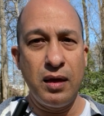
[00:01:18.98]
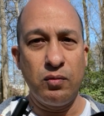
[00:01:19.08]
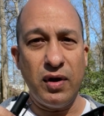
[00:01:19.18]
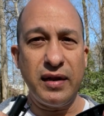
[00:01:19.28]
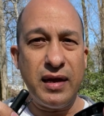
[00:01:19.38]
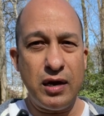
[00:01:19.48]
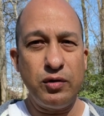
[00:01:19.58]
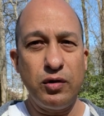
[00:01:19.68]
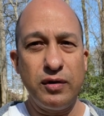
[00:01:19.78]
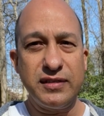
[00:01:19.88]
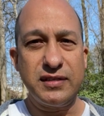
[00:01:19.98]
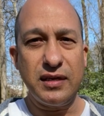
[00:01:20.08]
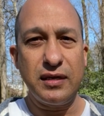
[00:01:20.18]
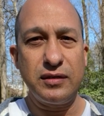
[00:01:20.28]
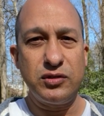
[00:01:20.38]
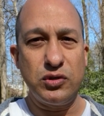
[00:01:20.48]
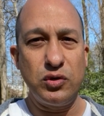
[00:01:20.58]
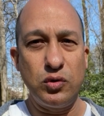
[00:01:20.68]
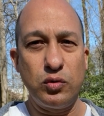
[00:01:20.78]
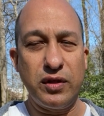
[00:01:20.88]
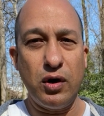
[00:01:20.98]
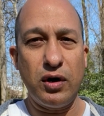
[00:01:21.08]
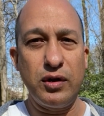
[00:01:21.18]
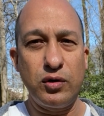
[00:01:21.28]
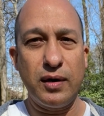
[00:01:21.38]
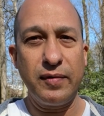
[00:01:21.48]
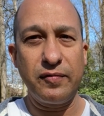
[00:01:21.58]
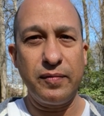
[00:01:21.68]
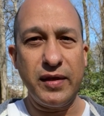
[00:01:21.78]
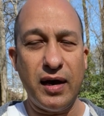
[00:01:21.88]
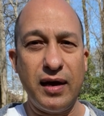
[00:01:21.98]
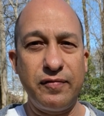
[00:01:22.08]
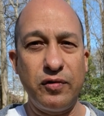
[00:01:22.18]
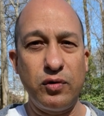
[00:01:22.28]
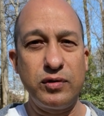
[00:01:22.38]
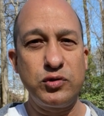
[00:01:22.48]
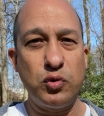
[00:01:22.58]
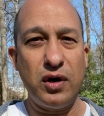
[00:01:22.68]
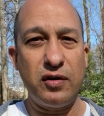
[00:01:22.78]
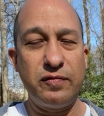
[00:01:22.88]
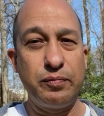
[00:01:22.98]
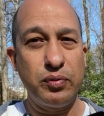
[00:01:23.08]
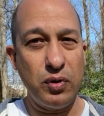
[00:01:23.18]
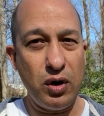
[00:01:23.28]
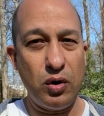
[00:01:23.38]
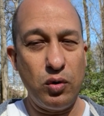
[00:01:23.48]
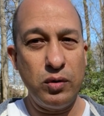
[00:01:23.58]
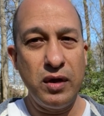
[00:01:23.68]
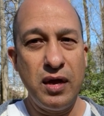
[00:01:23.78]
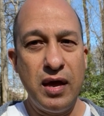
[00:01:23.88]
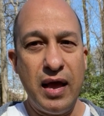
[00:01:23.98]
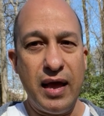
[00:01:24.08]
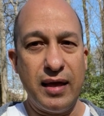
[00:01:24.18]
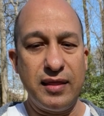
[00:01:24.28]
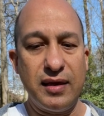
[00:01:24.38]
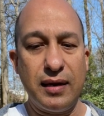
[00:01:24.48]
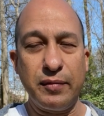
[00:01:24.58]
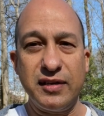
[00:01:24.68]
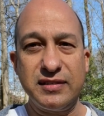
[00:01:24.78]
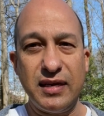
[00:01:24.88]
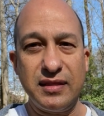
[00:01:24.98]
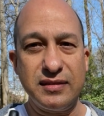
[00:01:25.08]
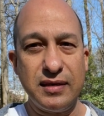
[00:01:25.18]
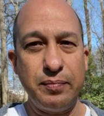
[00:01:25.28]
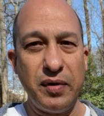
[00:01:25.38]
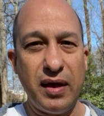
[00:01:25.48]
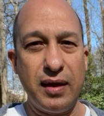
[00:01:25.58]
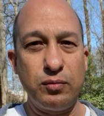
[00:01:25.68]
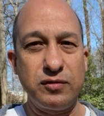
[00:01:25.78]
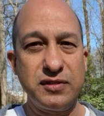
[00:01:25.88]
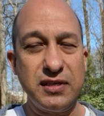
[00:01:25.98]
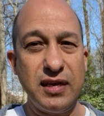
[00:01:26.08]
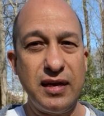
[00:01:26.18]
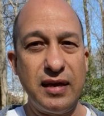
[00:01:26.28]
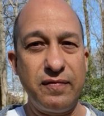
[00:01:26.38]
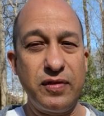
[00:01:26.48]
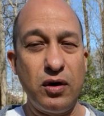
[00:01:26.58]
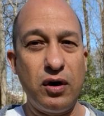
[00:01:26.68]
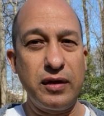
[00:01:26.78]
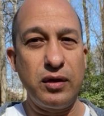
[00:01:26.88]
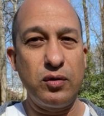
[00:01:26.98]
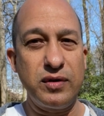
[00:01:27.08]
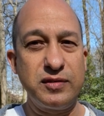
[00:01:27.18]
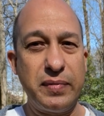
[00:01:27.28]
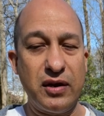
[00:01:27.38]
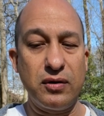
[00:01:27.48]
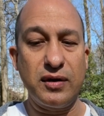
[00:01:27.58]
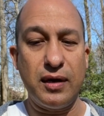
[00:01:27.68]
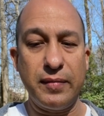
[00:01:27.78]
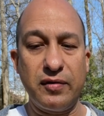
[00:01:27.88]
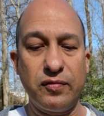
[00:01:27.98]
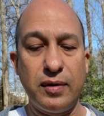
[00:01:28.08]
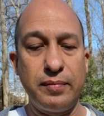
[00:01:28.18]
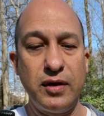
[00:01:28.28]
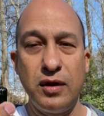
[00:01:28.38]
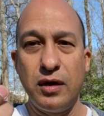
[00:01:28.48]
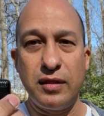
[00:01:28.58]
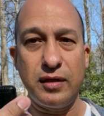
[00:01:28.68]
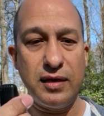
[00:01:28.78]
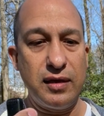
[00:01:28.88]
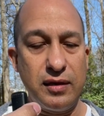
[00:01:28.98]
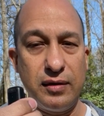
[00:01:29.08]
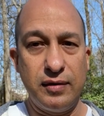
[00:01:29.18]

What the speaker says: right now you're listening to the audio coming from the iPhone 12 Pro, and then I'm going to set this up and we'll see if the audio is better coming from the